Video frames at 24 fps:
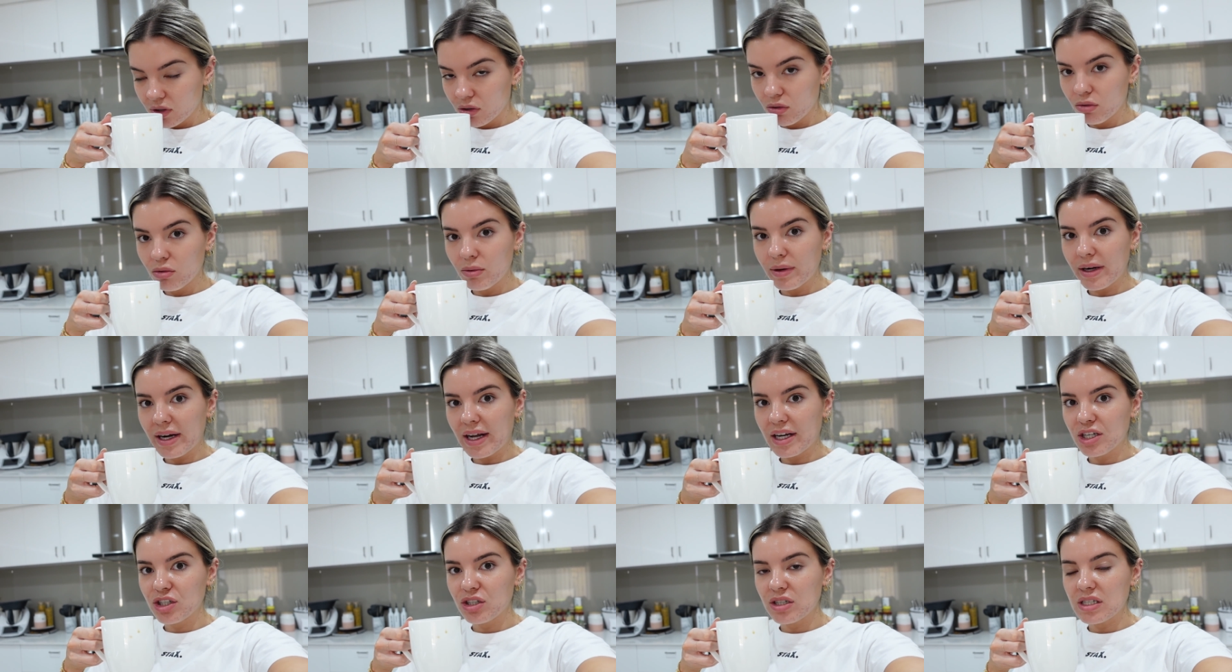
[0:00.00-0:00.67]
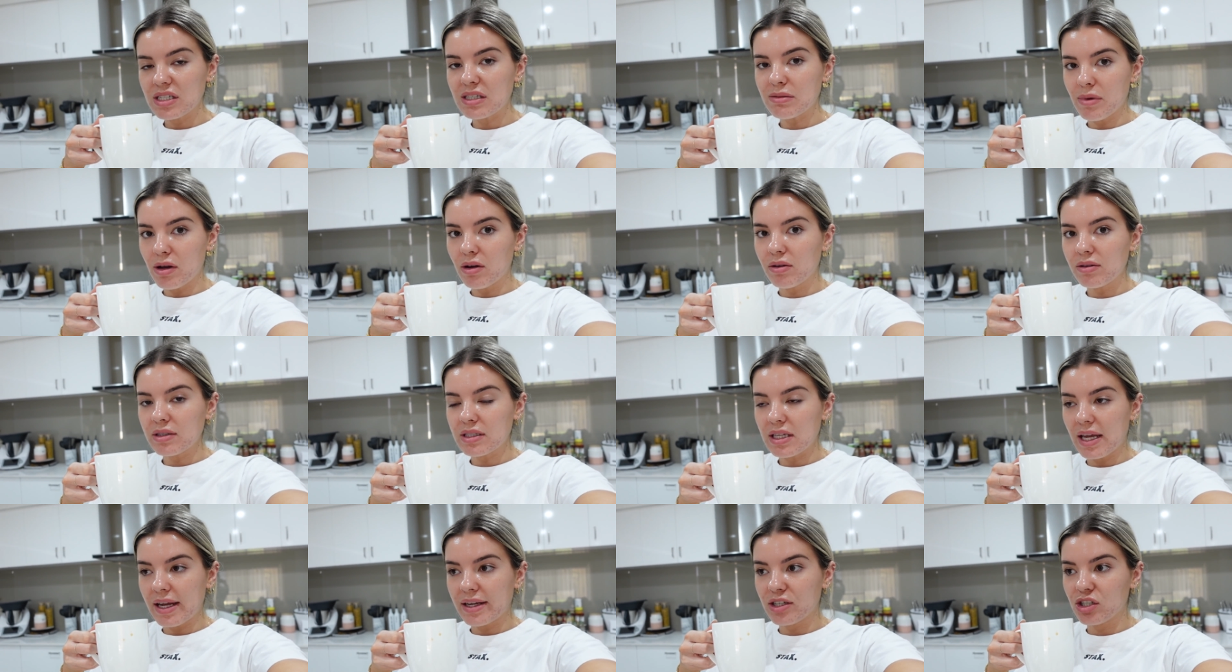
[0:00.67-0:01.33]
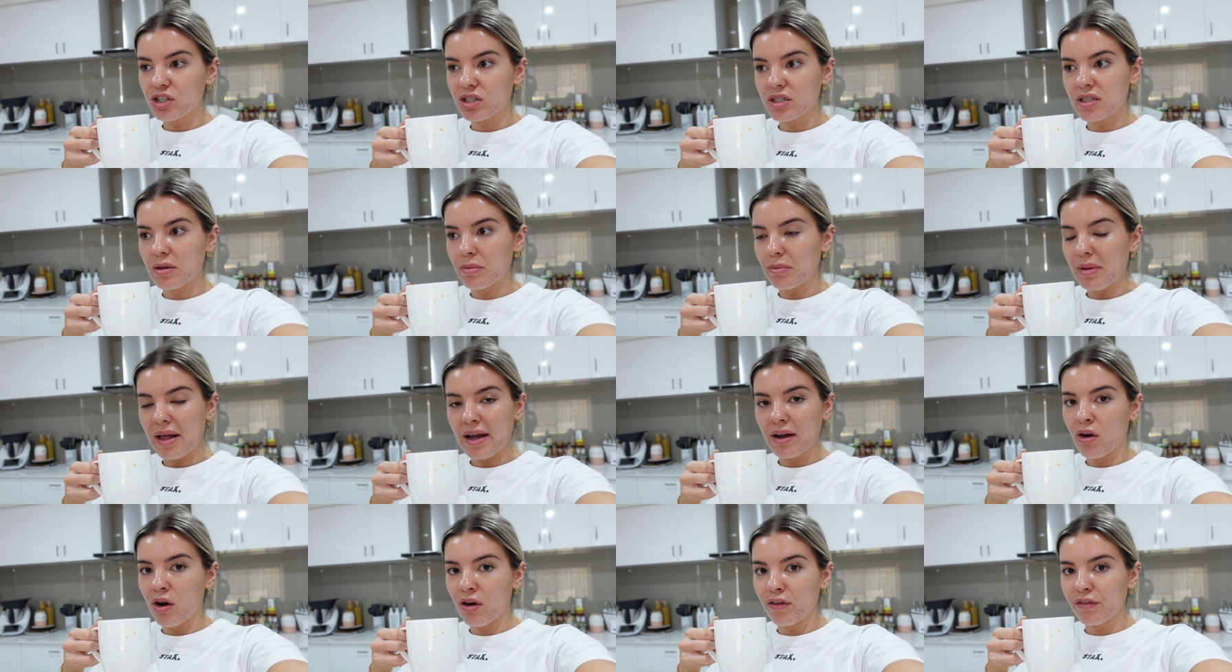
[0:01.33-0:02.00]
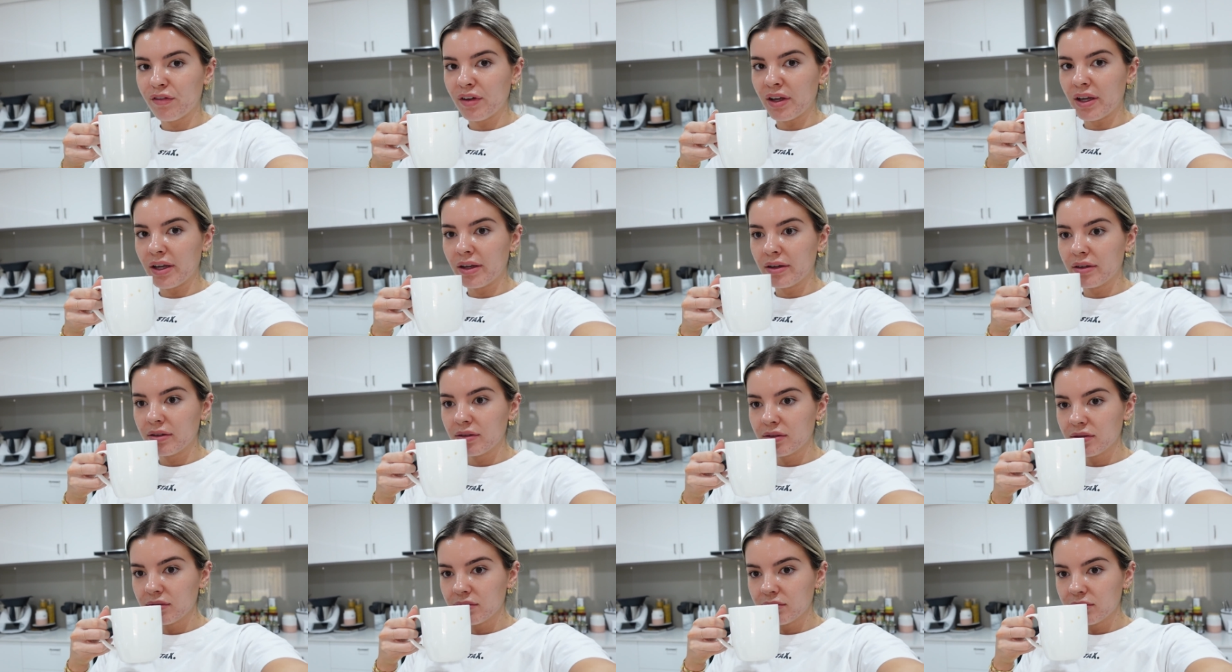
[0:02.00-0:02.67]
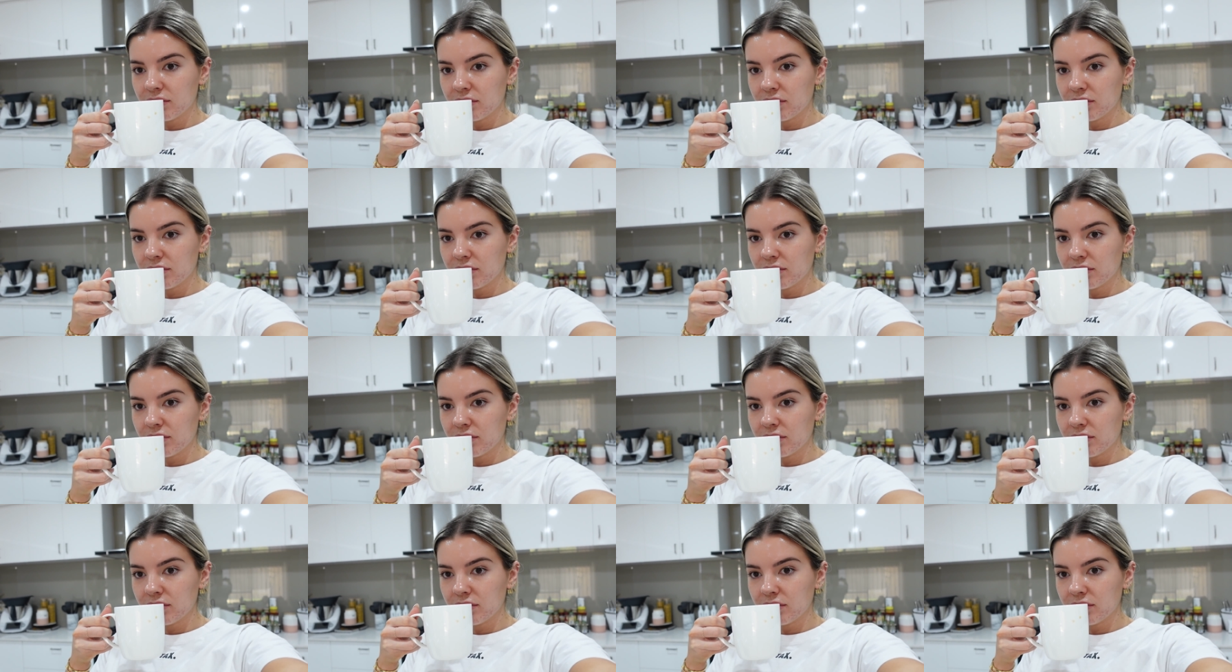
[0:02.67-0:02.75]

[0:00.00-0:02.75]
Oh, it actually smells like just a black coffee.